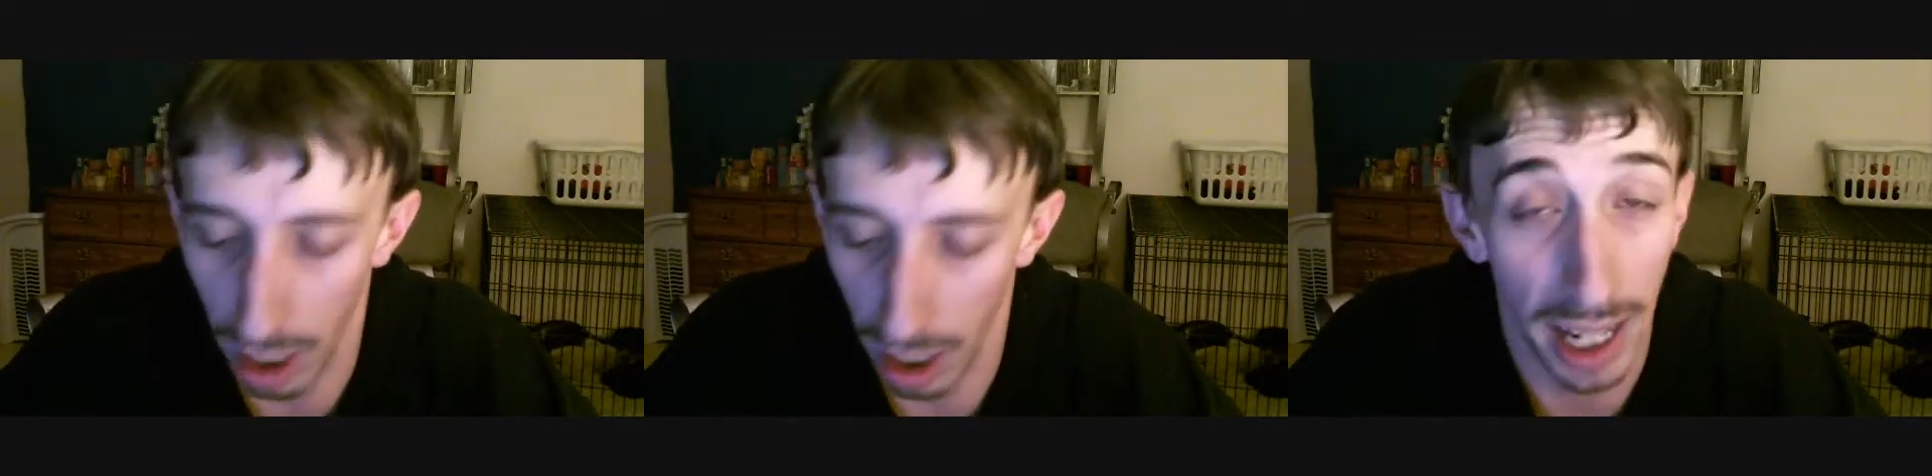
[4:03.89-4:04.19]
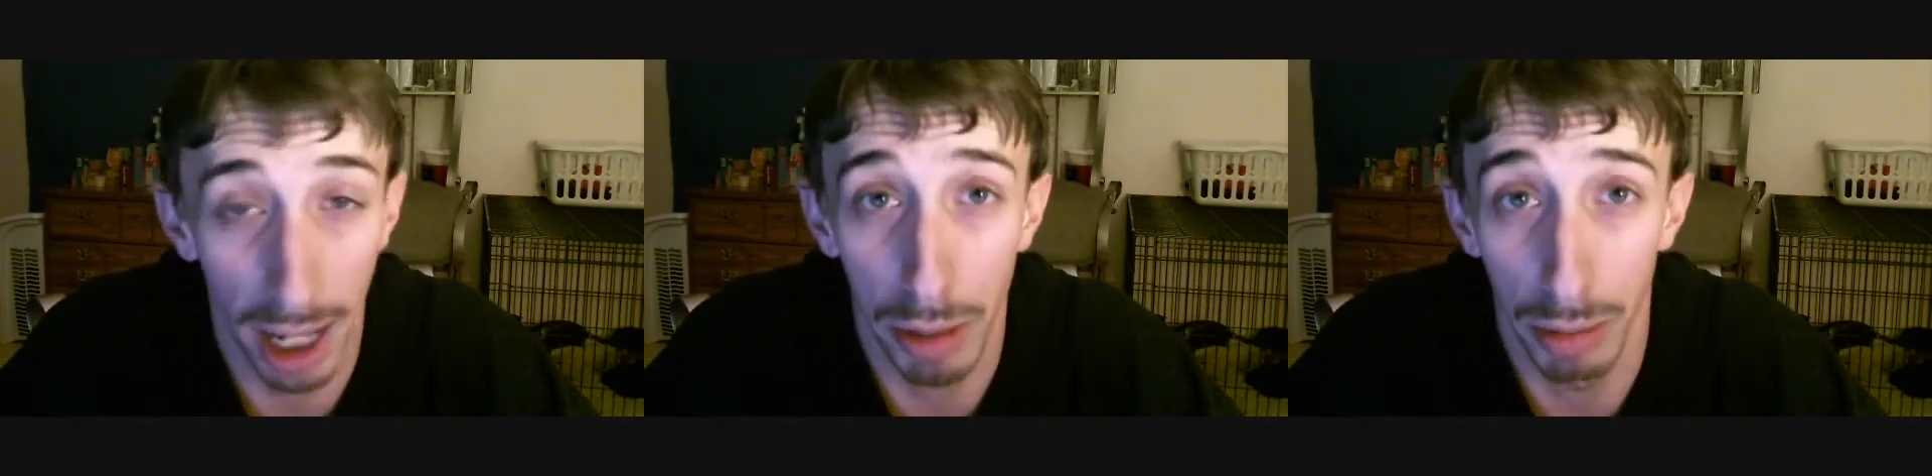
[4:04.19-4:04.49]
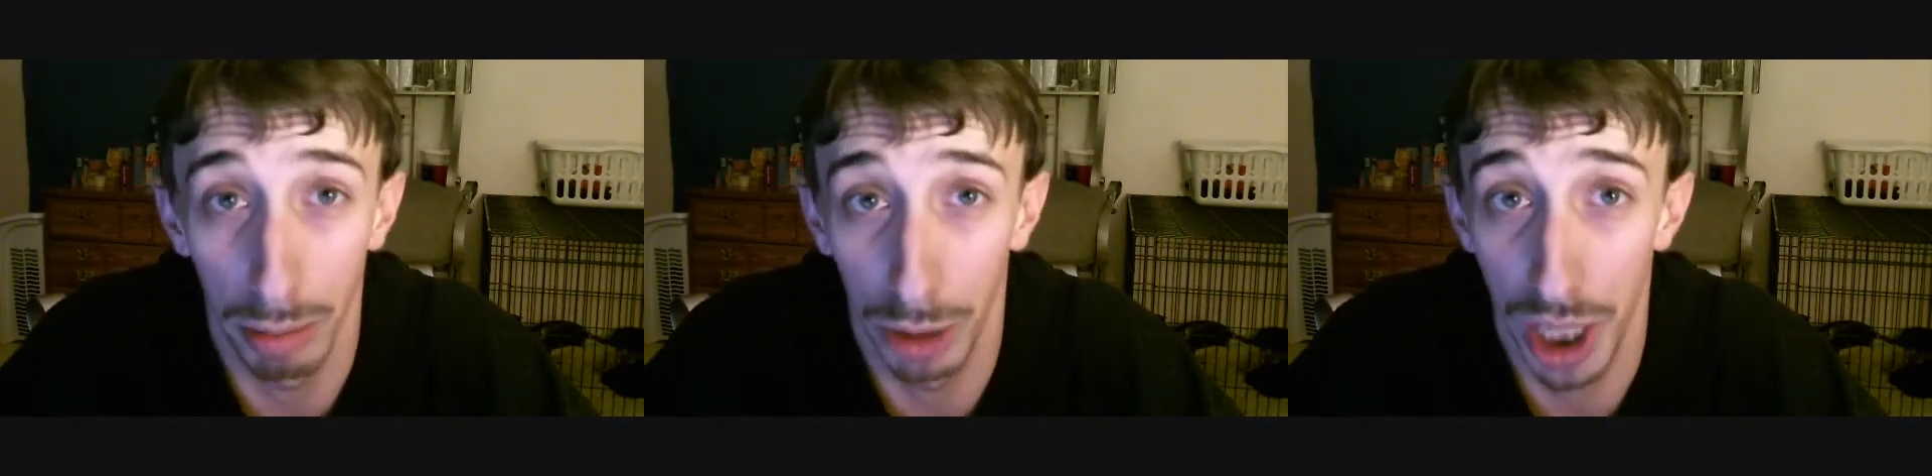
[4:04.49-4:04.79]
I kept
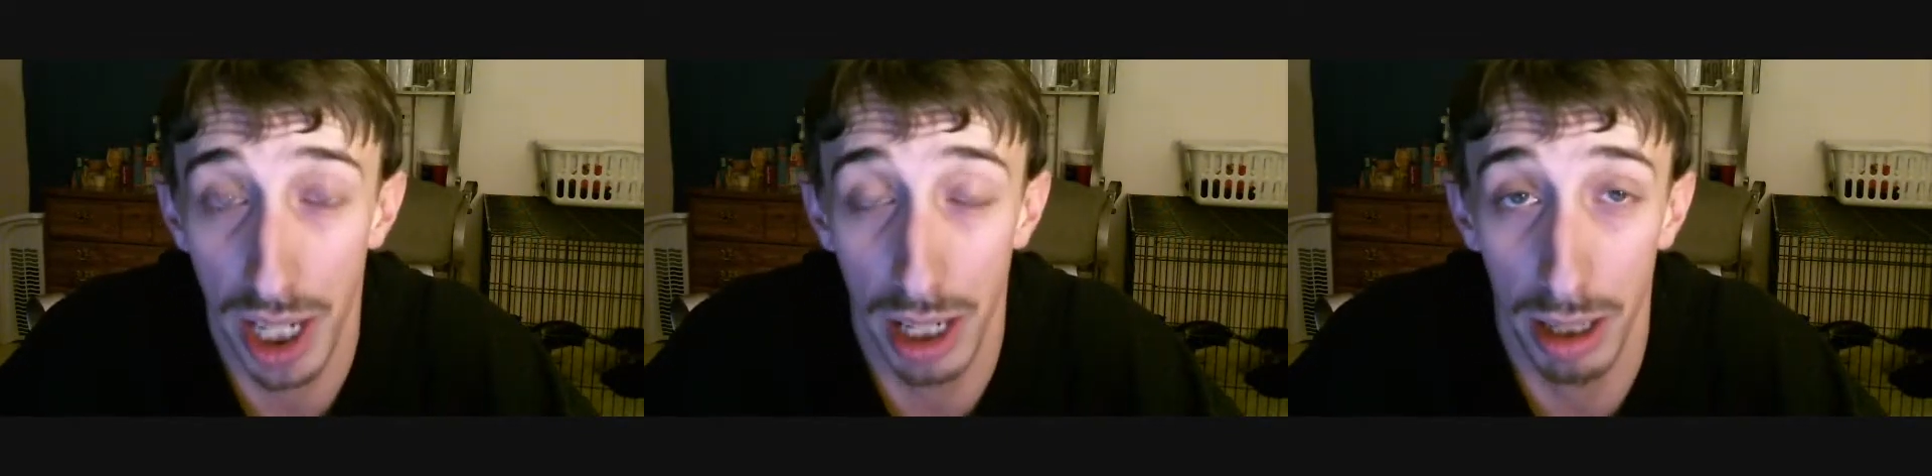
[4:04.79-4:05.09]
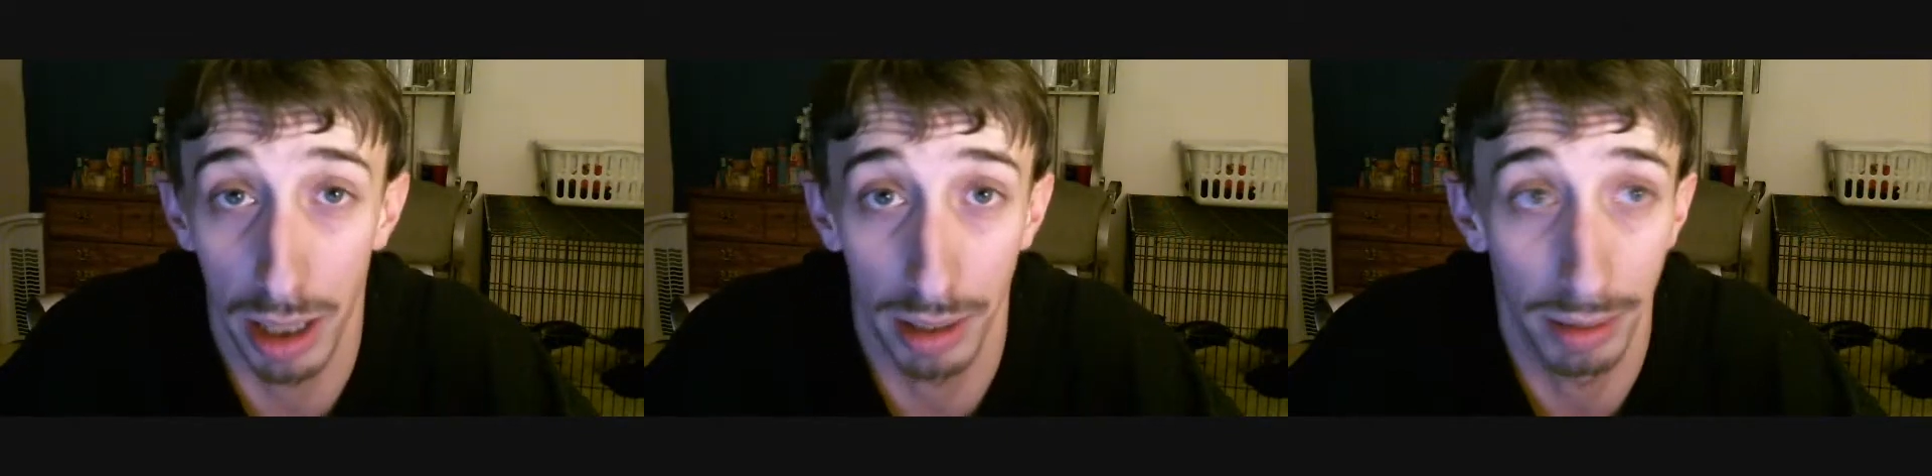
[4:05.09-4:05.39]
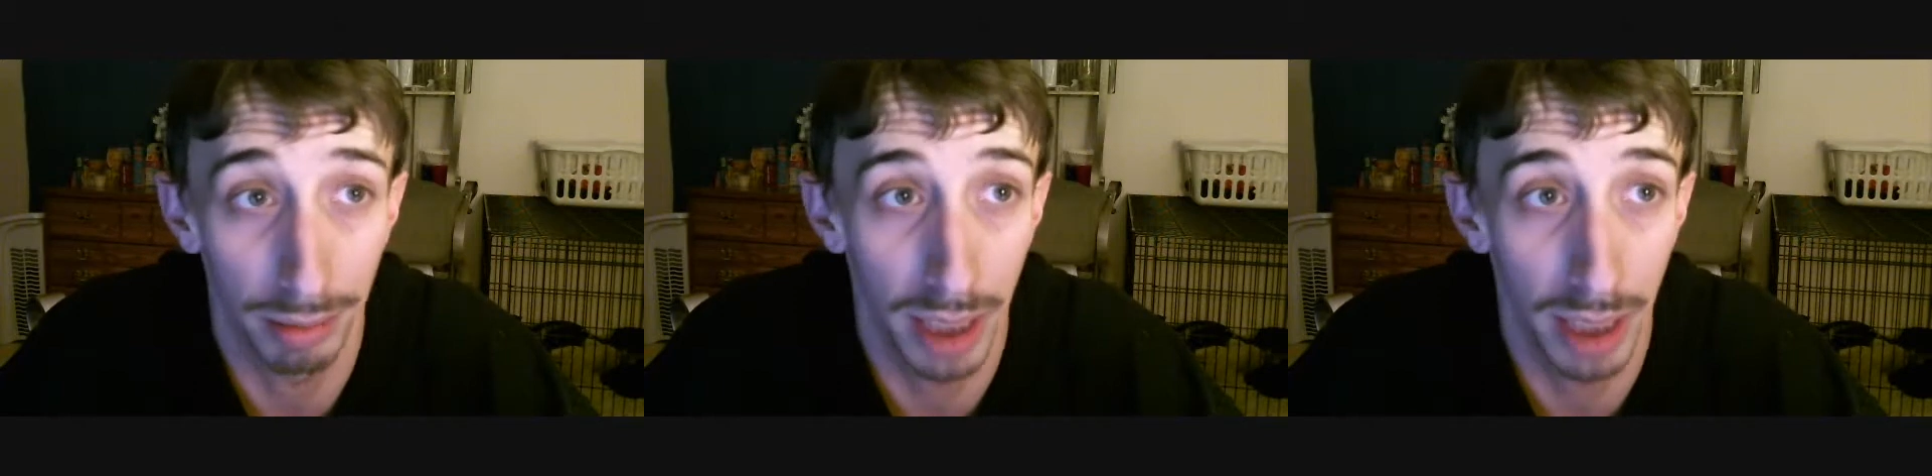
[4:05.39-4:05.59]
them just to